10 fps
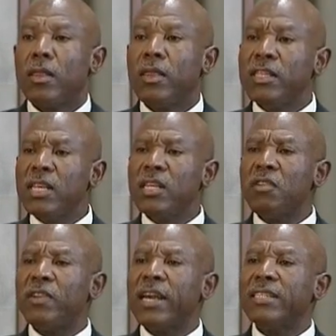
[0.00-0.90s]
This is
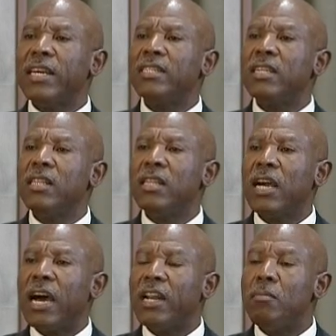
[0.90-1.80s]
reflected in the
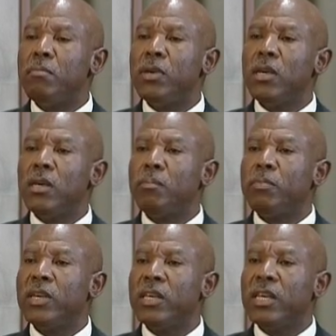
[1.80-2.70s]
RMB
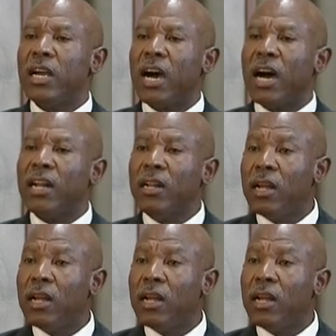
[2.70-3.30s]
BER